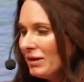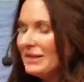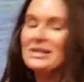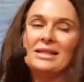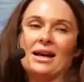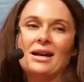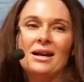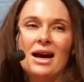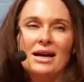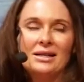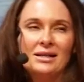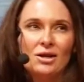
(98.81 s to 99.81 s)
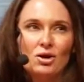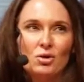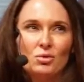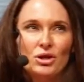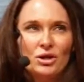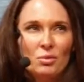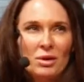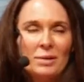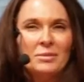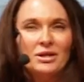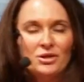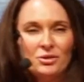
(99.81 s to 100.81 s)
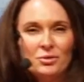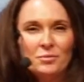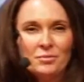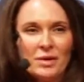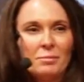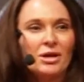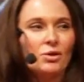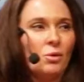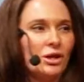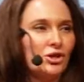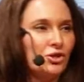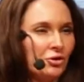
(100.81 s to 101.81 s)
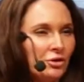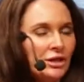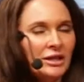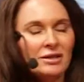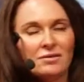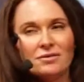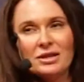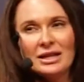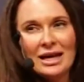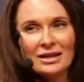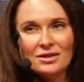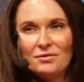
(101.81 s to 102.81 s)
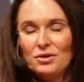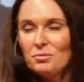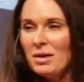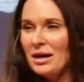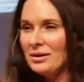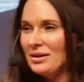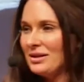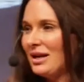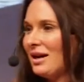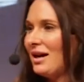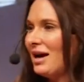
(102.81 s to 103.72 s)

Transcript: Instead, I go, you know what I'm going to do? I'm going to go on a journey for the next few months,